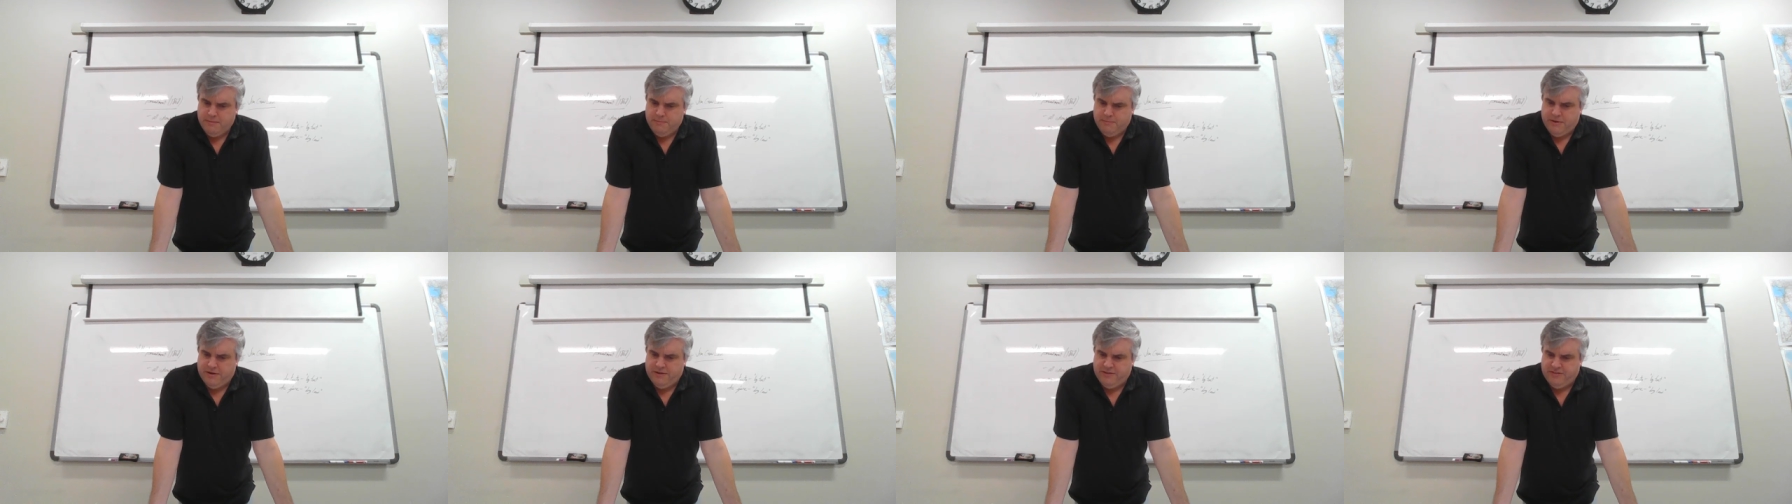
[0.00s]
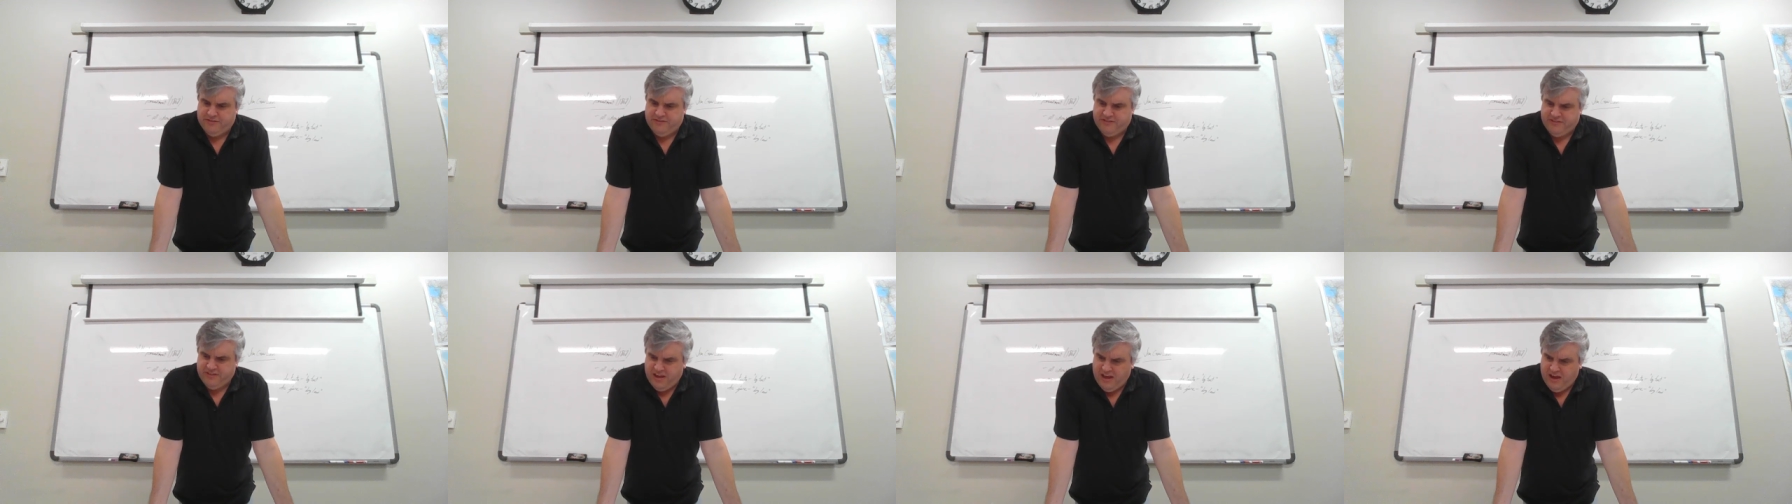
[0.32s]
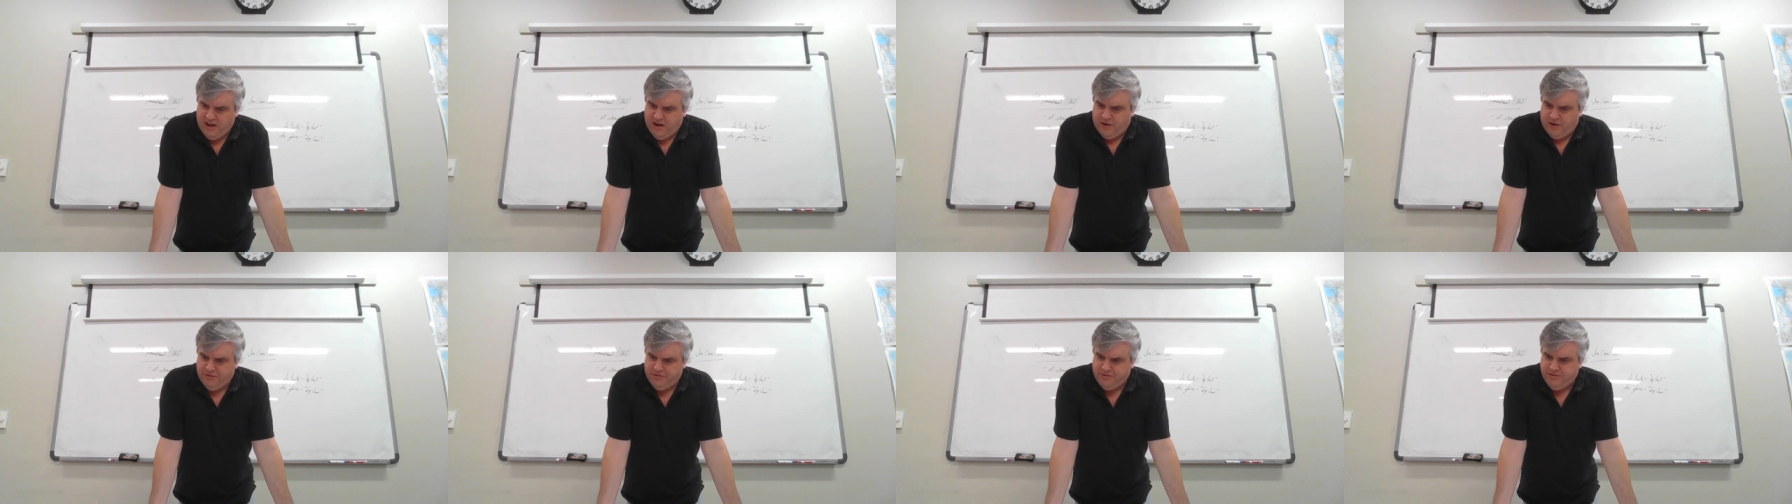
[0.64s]
But in the
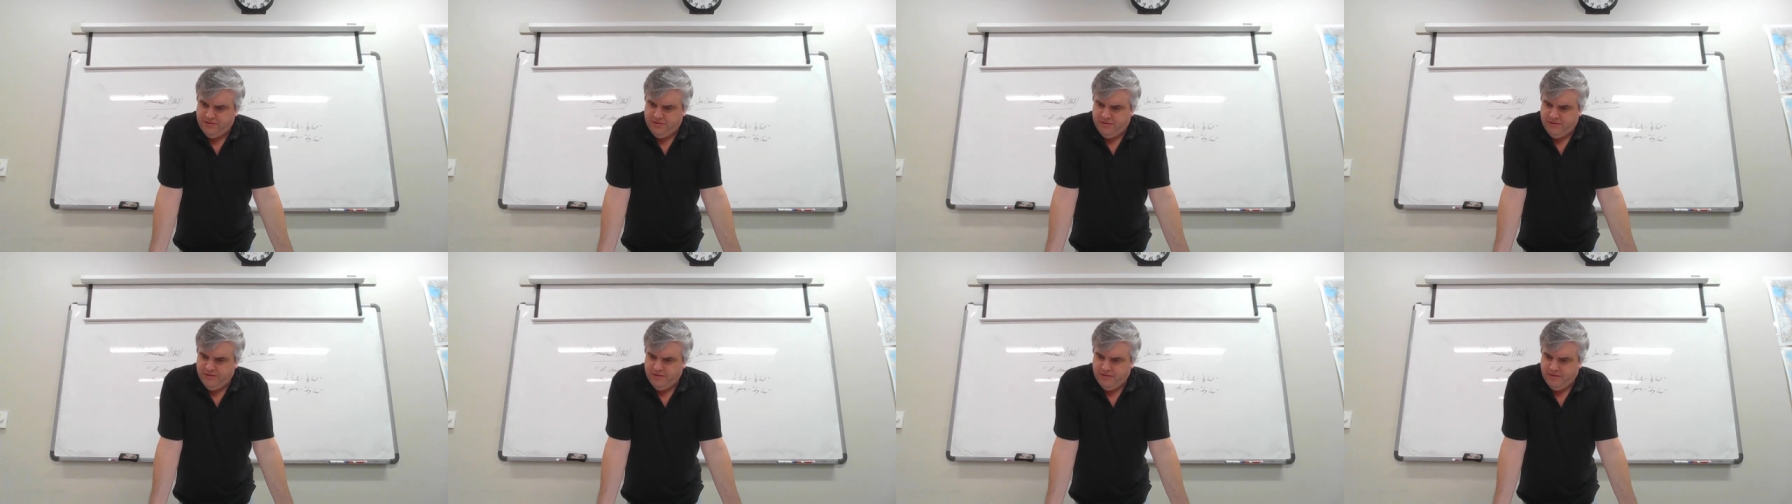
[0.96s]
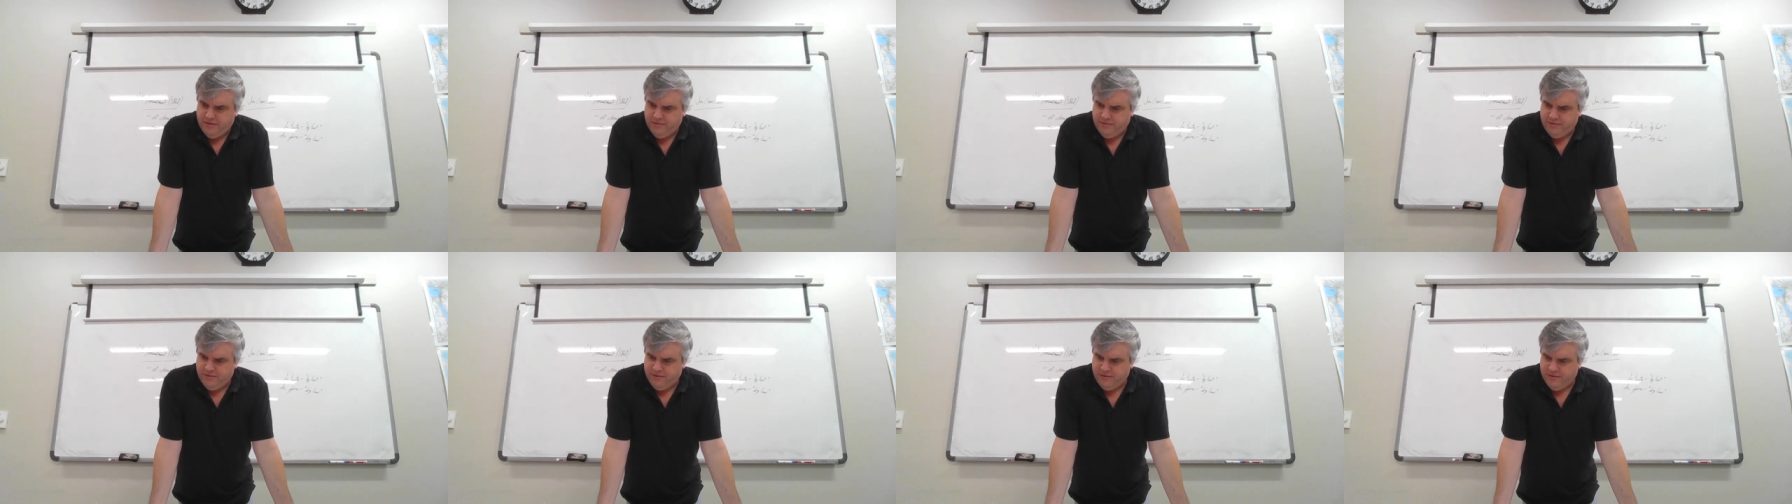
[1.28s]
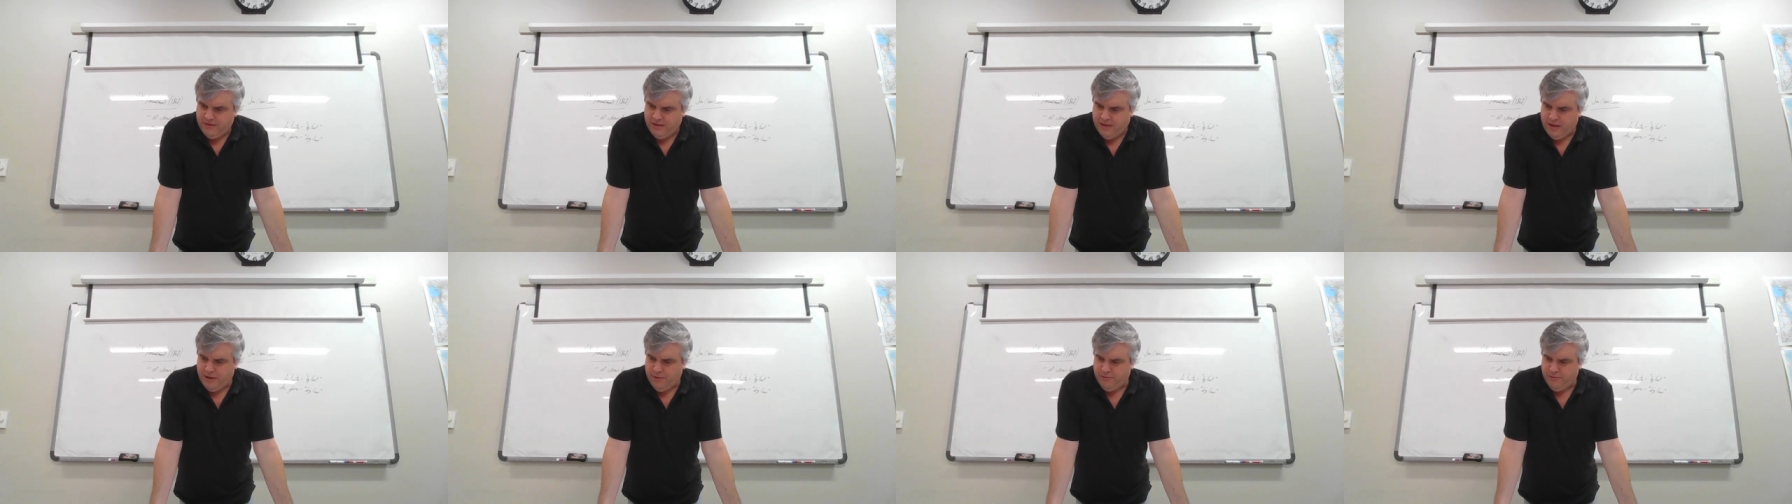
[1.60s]
South,
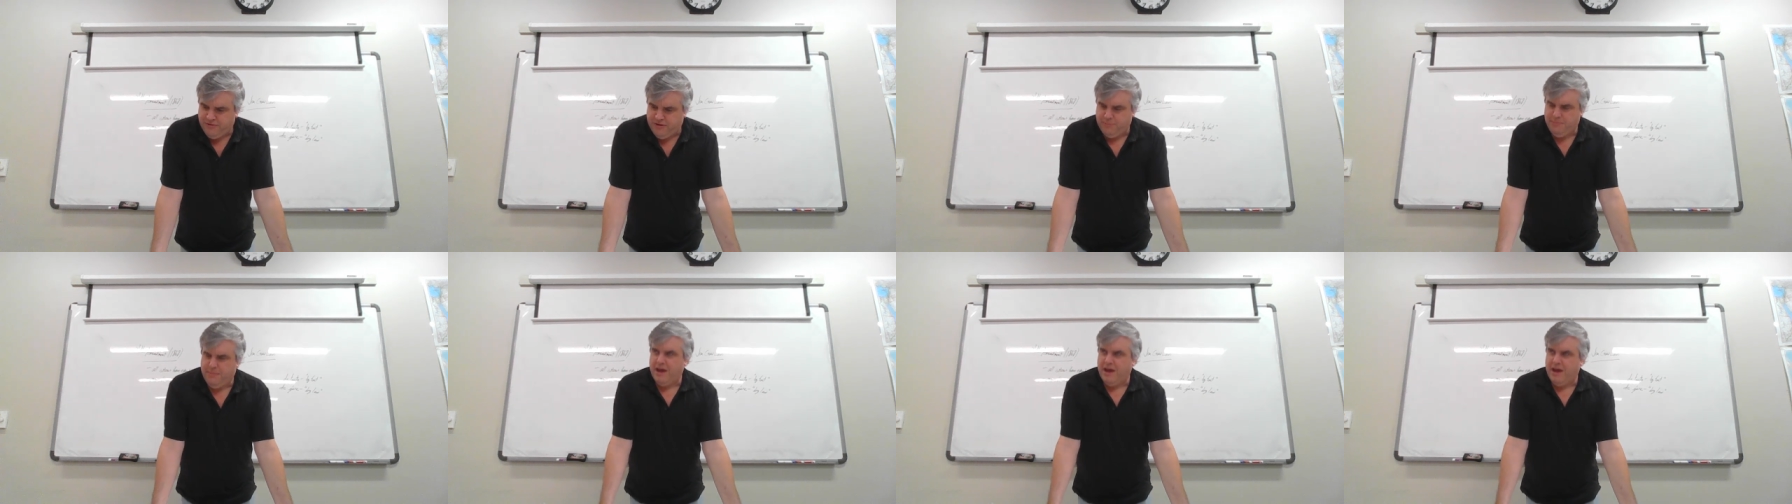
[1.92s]
it was a